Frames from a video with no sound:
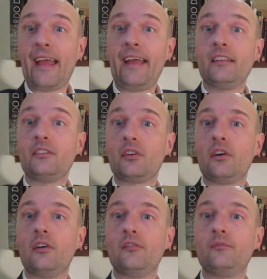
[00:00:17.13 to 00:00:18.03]
end
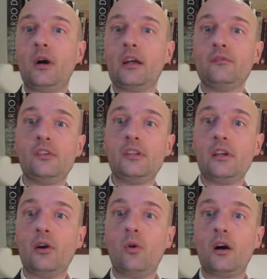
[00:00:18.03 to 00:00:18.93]
of my
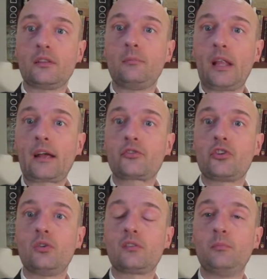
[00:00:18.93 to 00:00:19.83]
video on the
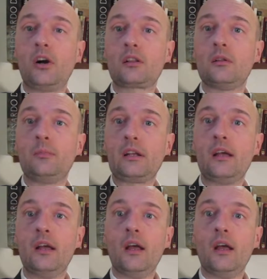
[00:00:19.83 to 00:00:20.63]
Black-Scholes model, but